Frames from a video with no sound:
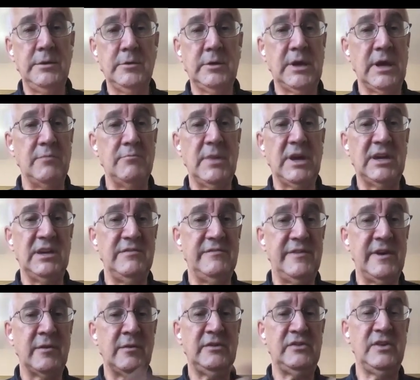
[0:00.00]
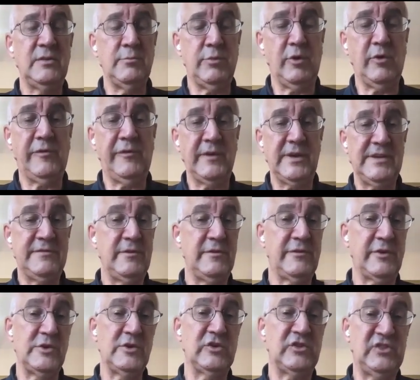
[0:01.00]
you can make it very simple, even
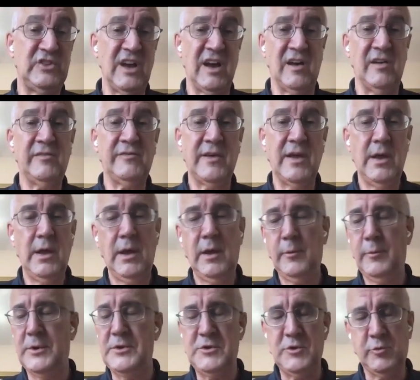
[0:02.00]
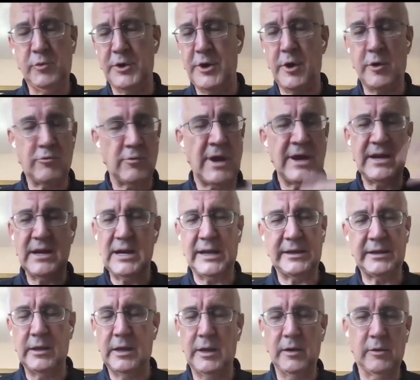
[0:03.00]
for yourself. When you want to write
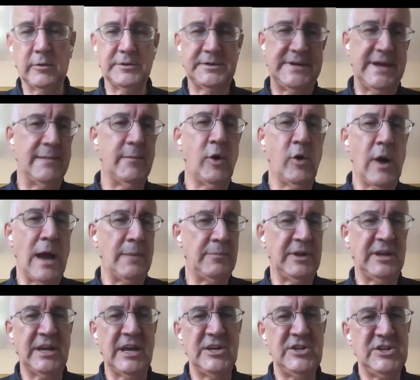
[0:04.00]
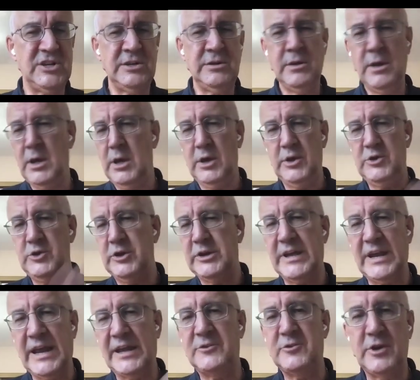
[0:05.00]
like a little demo application, you
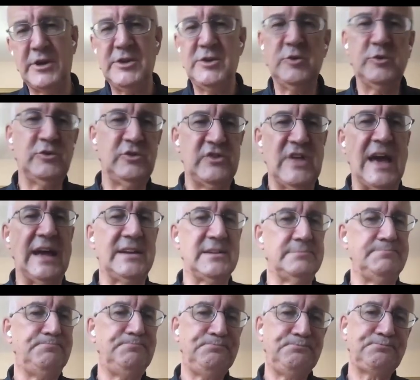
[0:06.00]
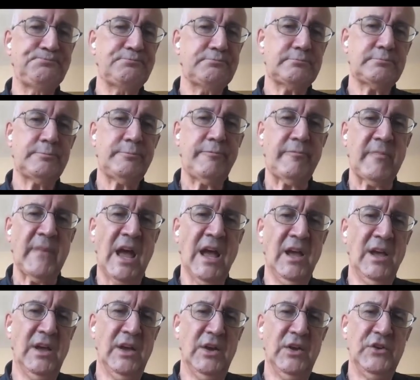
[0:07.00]
can actually use that.
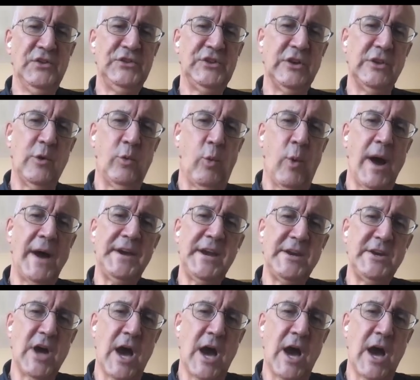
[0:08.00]
So the wide